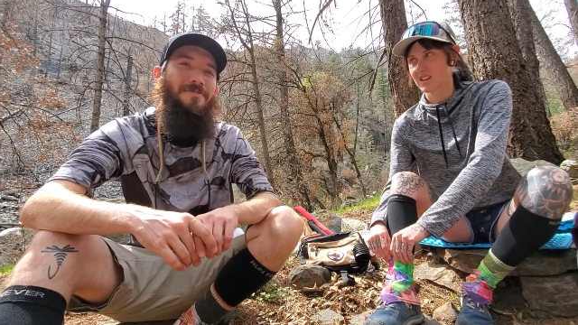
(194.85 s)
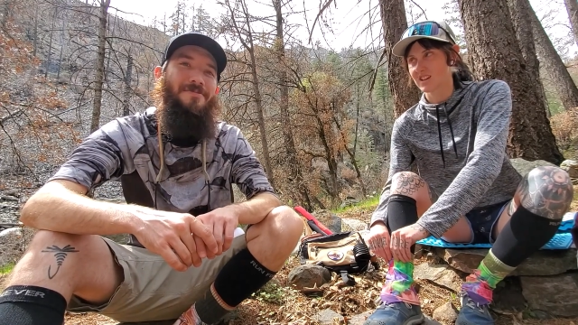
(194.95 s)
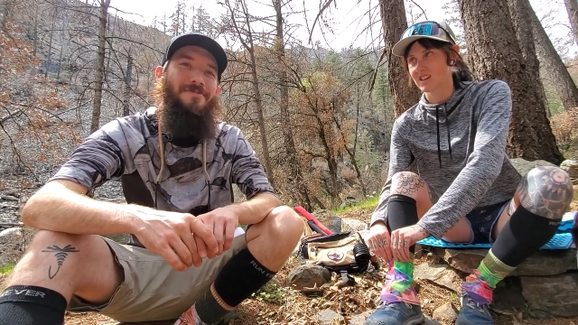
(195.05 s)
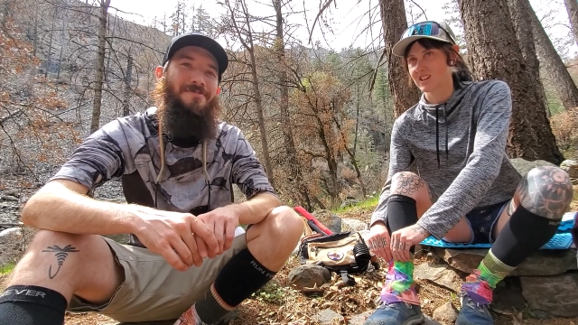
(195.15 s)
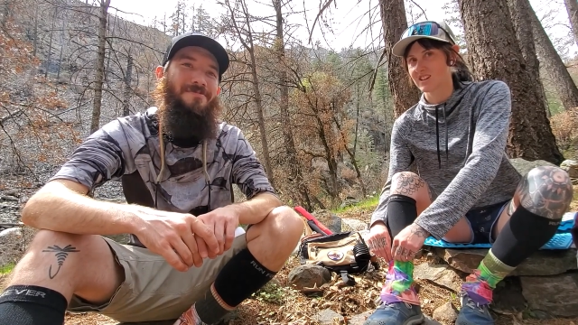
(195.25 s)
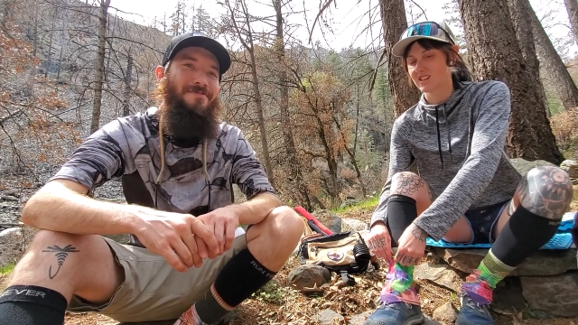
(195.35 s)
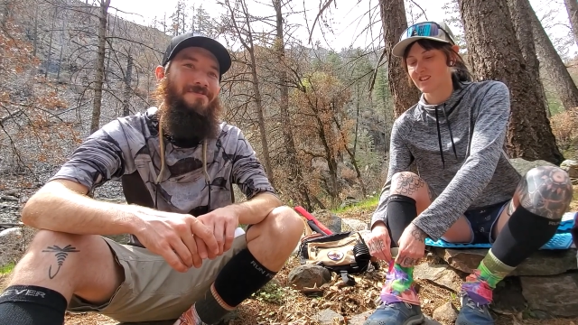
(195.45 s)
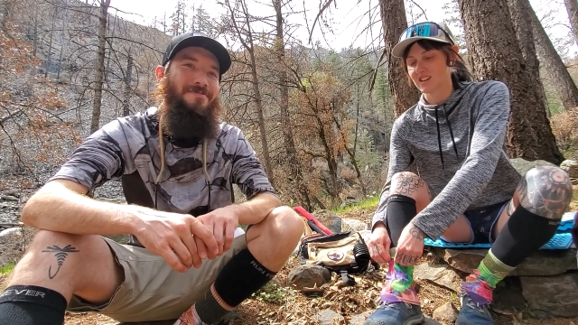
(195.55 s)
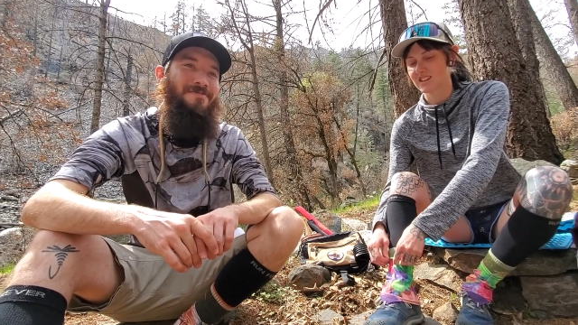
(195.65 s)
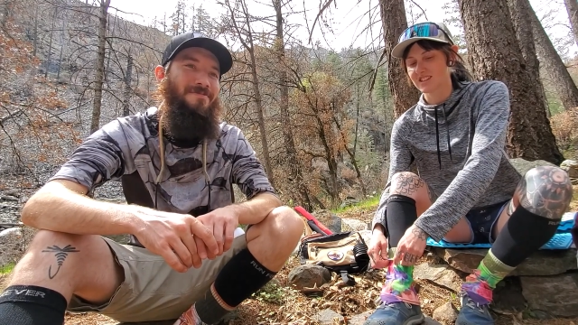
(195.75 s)

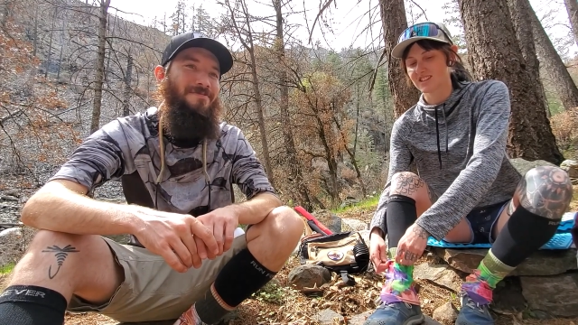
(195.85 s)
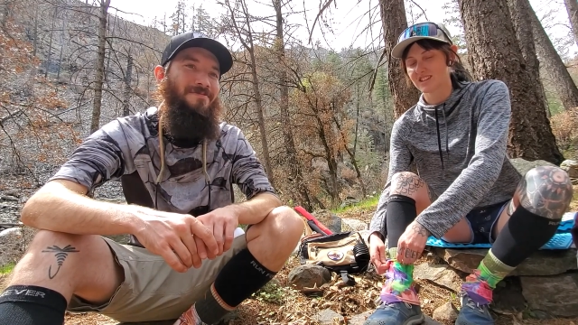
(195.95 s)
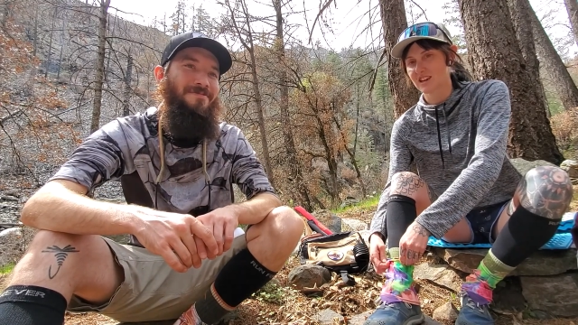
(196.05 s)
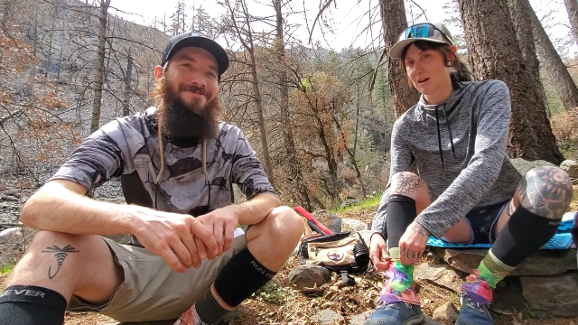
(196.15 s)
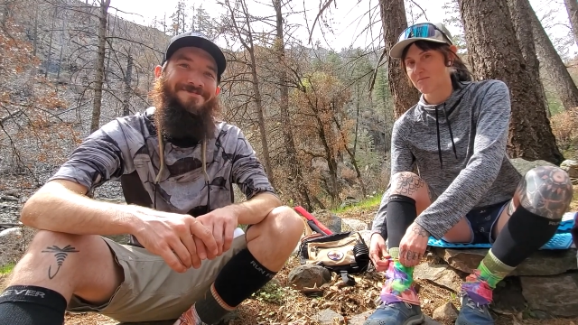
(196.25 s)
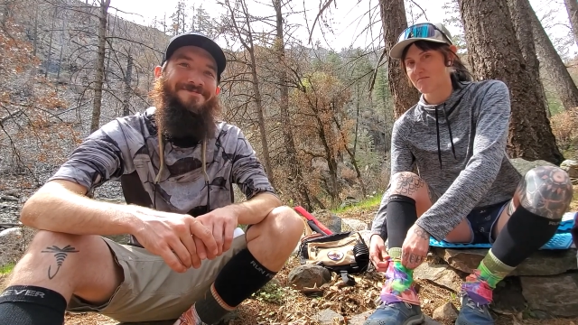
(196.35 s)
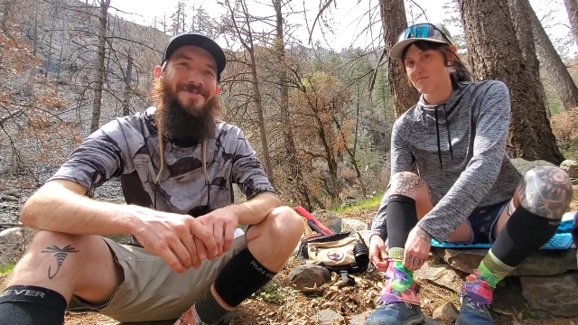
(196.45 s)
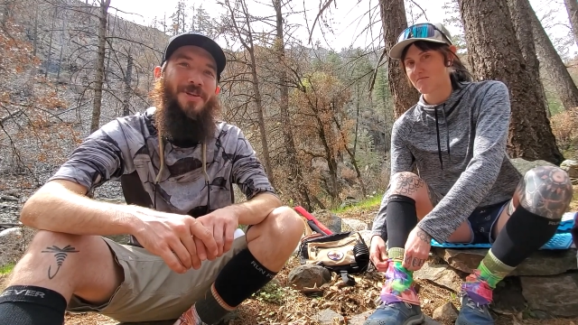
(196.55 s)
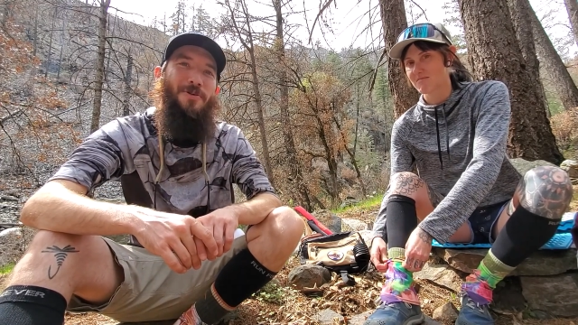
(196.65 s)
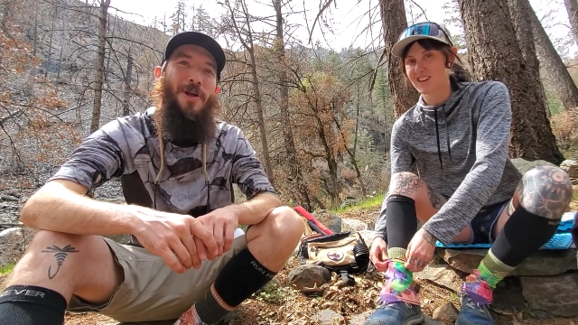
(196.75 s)
Speaker 1: And I guess that's it, yeah.
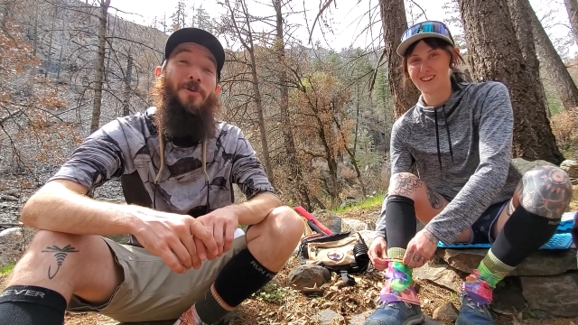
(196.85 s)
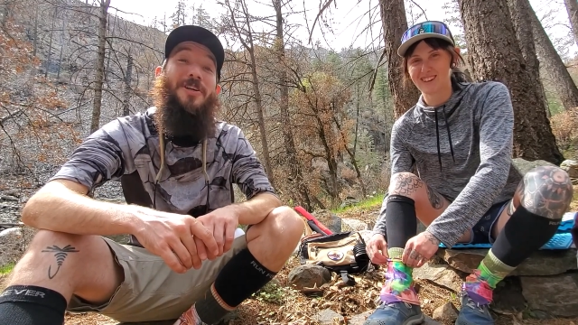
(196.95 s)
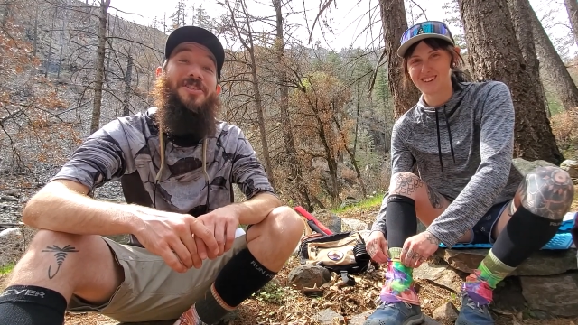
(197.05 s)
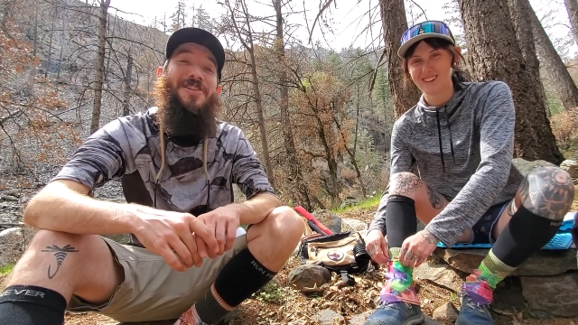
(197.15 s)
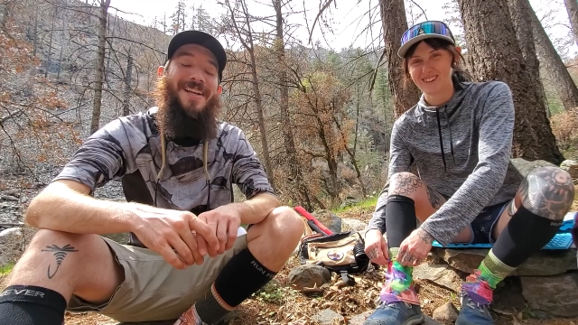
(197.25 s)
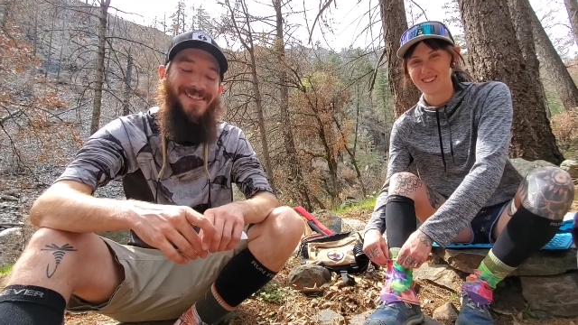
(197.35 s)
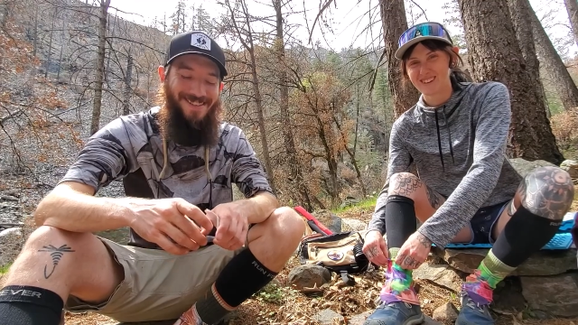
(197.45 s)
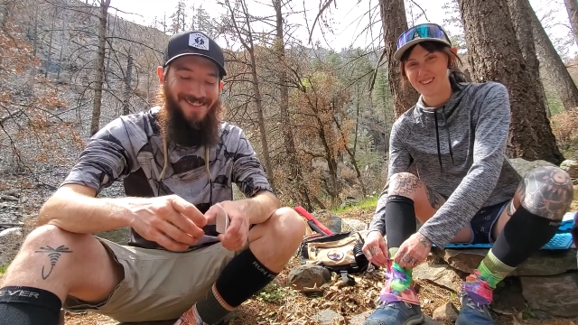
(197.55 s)
Great question, Dennis.